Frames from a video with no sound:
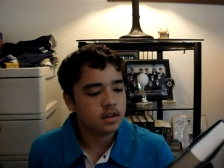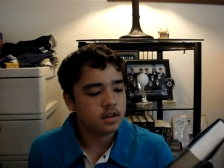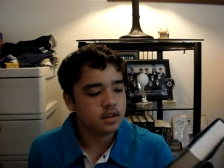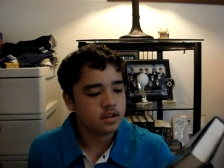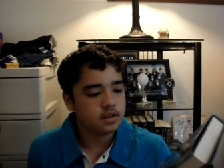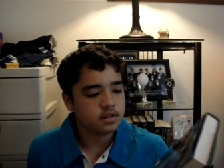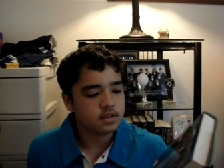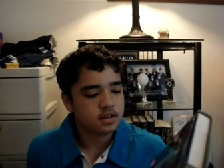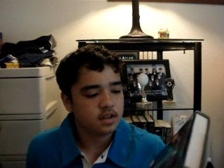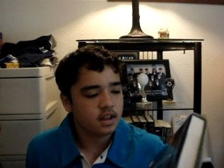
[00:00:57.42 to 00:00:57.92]

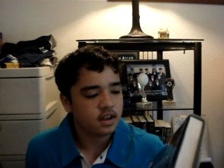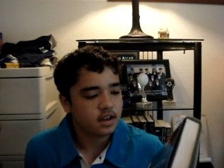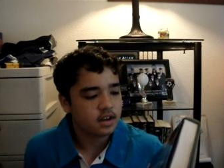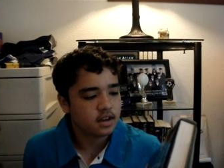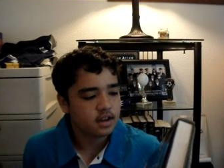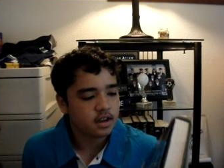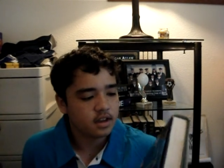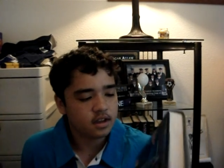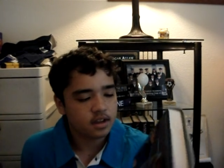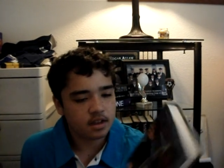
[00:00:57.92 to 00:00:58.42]
there's like
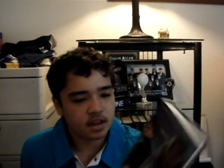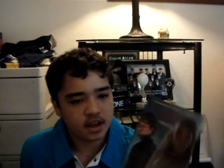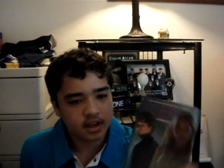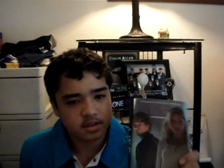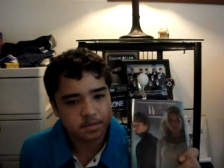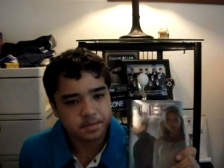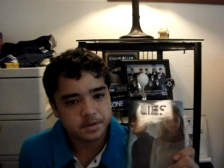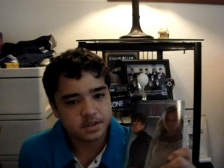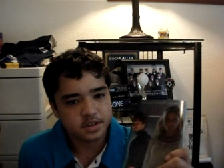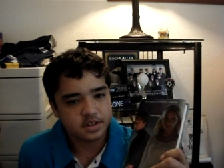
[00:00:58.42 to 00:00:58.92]

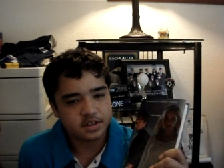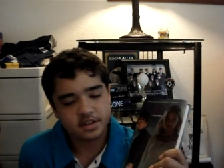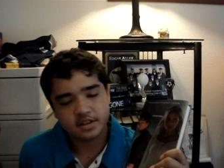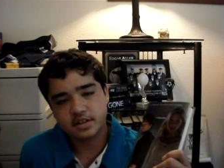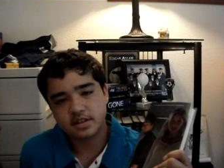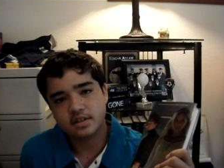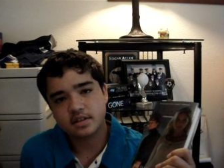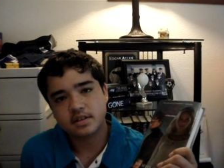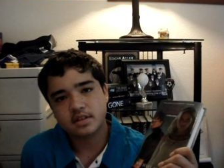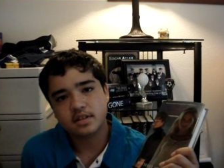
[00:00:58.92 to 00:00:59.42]

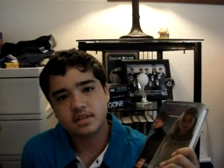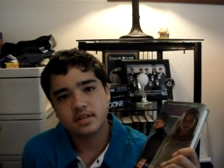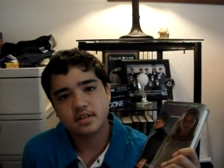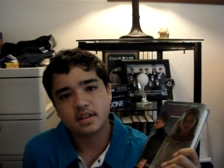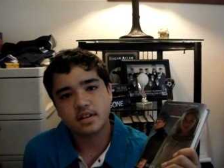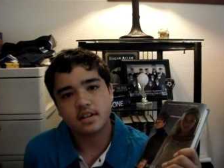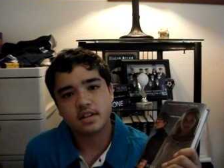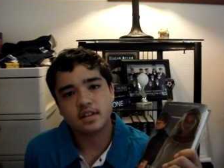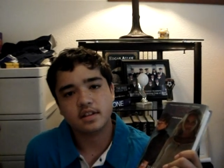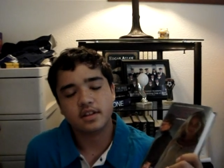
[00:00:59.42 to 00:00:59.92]
expositions
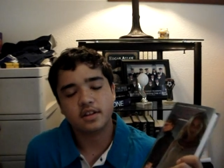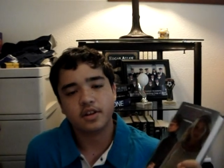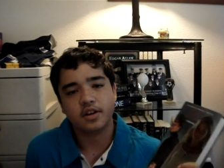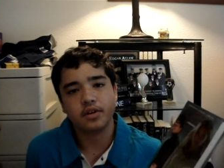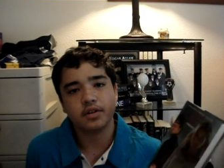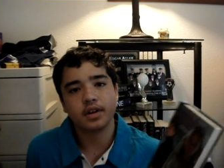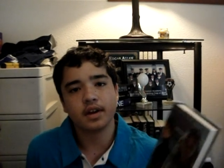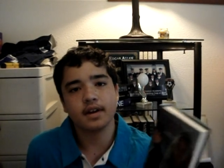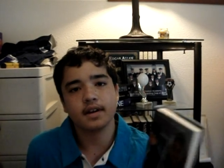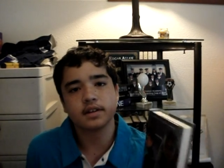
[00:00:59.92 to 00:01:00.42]
and,
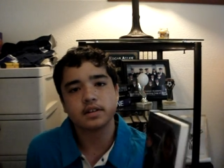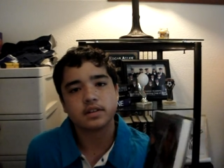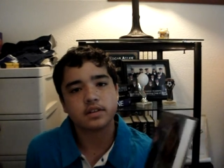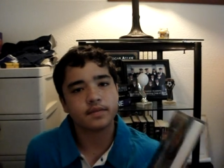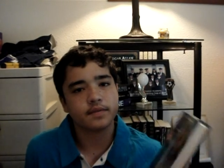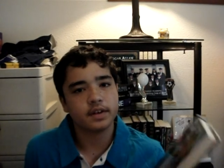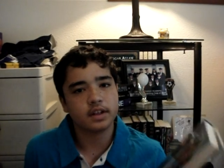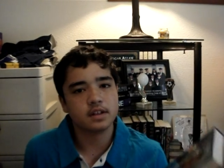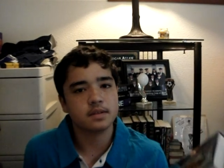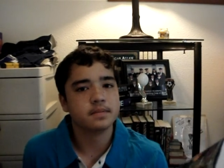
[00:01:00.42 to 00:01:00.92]
character
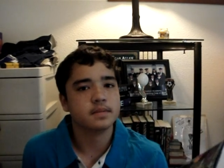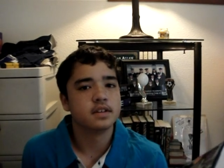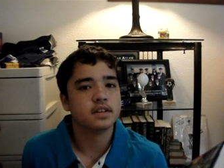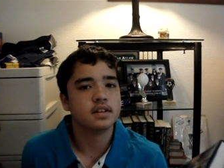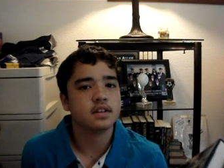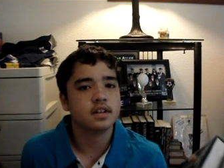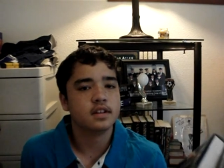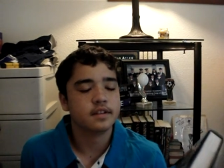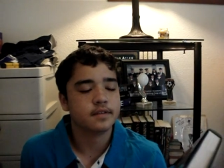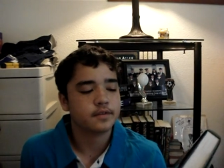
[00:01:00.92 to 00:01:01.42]
development
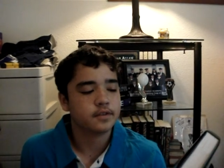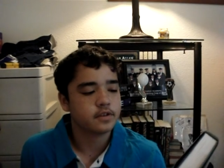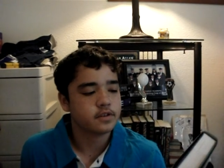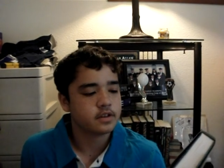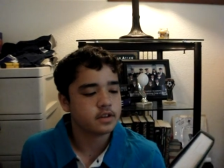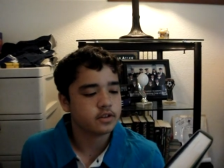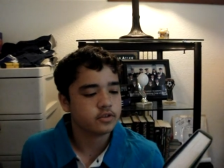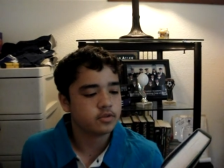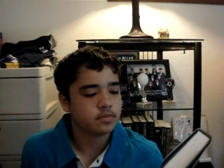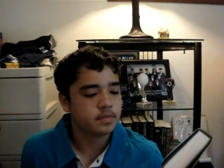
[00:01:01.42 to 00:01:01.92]
in the
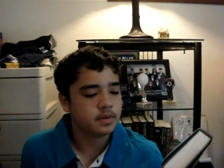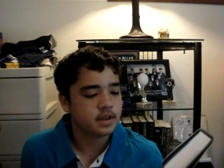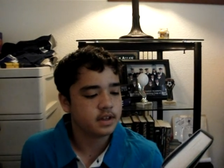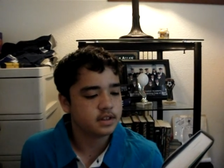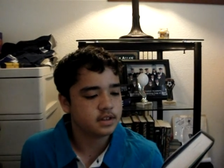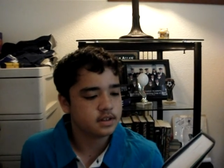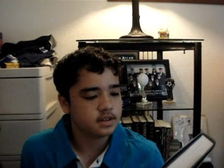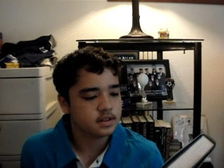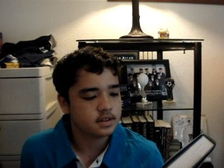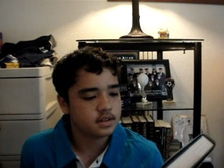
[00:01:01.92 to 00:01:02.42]
first 100
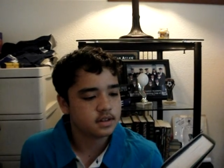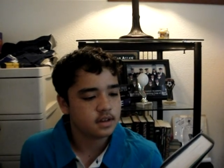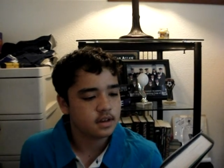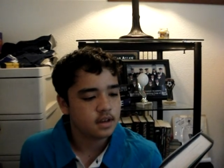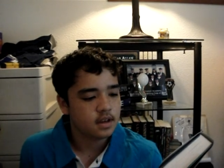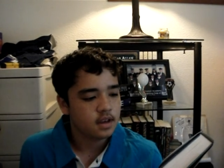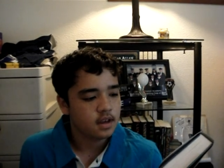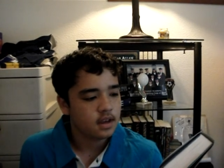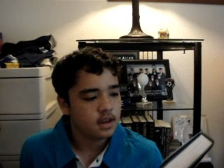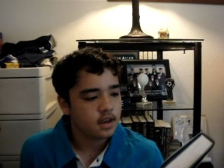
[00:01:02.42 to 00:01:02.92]
pages,
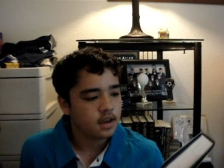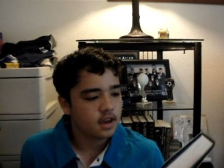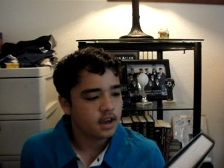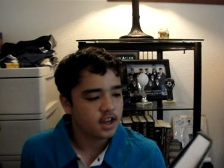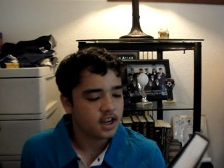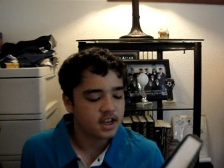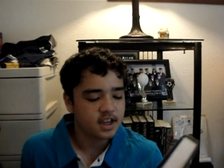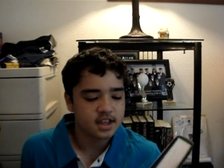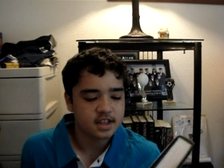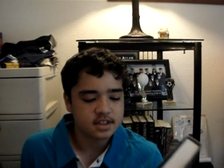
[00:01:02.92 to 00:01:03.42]
and
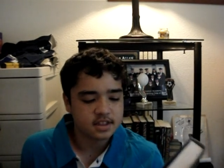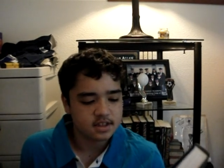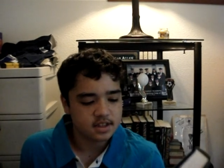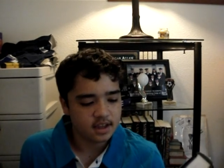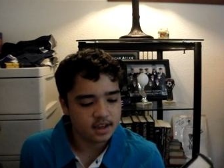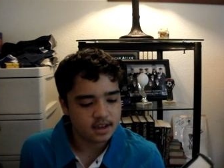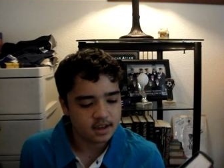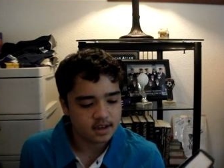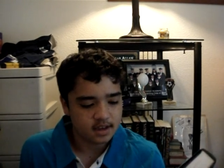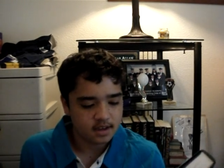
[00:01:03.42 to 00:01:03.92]
I guess,
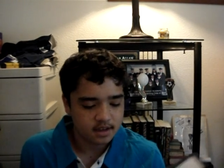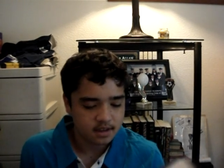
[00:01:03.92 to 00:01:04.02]
like,